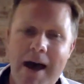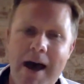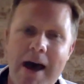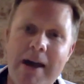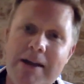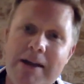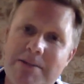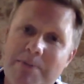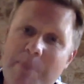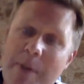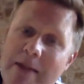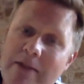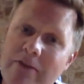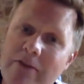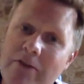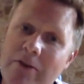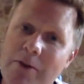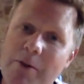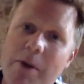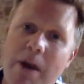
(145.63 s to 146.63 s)
And I
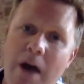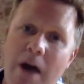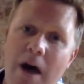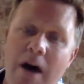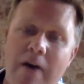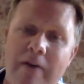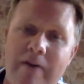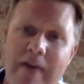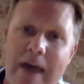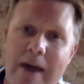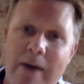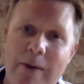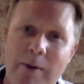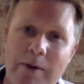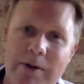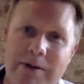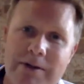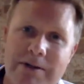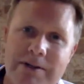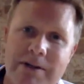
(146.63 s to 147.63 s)
spent 2.5
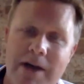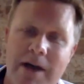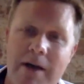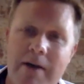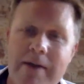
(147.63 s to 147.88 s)
hours.